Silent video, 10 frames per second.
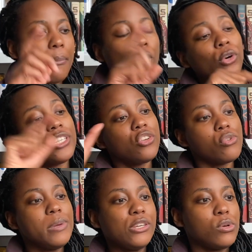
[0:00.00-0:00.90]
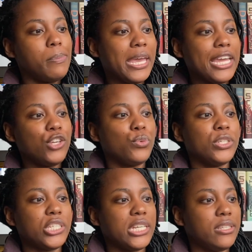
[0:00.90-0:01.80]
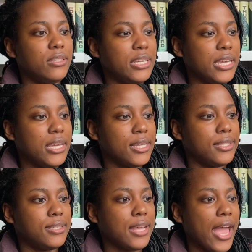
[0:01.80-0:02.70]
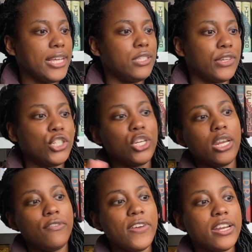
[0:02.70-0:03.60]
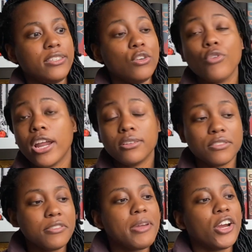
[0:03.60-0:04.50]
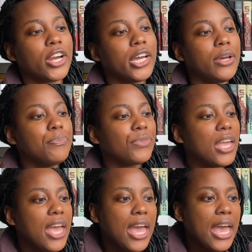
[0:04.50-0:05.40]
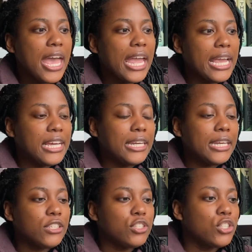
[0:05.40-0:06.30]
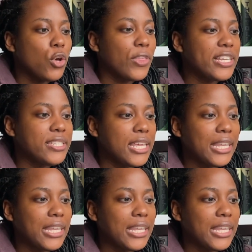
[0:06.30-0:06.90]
or it took me to a page, which is the Science Fiction and Fantasy Writers of America. And so they said